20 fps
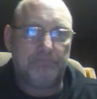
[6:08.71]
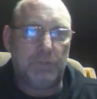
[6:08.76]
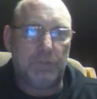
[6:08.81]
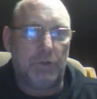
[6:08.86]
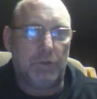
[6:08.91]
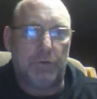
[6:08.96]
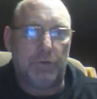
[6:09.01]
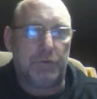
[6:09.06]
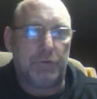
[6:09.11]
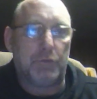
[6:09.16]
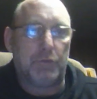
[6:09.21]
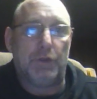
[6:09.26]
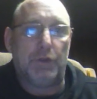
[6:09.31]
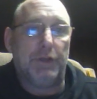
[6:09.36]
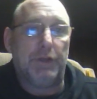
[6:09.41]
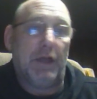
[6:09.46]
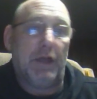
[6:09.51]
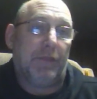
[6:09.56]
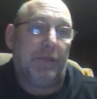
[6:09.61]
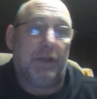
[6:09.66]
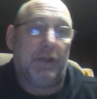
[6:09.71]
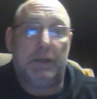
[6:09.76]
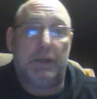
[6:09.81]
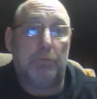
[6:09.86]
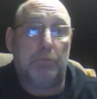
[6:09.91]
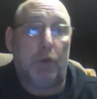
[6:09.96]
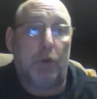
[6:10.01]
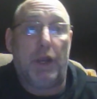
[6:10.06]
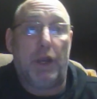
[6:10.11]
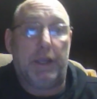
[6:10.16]
There's really nothing to
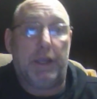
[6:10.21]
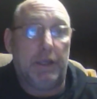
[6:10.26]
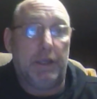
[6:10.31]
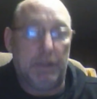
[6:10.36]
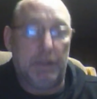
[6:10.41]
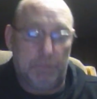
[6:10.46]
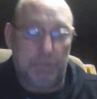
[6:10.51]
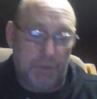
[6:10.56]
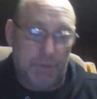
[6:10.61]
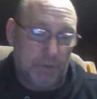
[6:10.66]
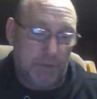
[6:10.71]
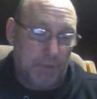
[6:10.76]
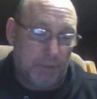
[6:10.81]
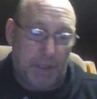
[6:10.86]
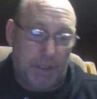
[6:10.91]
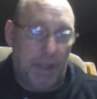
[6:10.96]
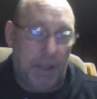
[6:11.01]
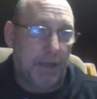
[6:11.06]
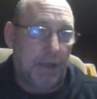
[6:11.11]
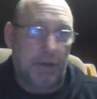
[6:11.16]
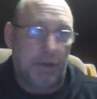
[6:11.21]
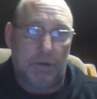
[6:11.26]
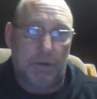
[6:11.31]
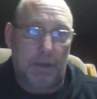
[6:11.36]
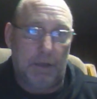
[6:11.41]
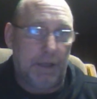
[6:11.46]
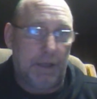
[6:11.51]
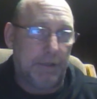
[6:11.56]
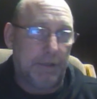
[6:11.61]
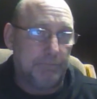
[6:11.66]
break in them. They're a
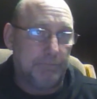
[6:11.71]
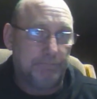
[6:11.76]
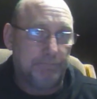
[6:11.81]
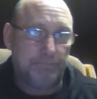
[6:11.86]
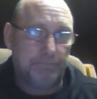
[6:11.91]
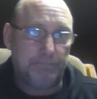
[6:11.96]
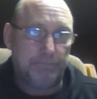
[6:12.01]
mechanical item.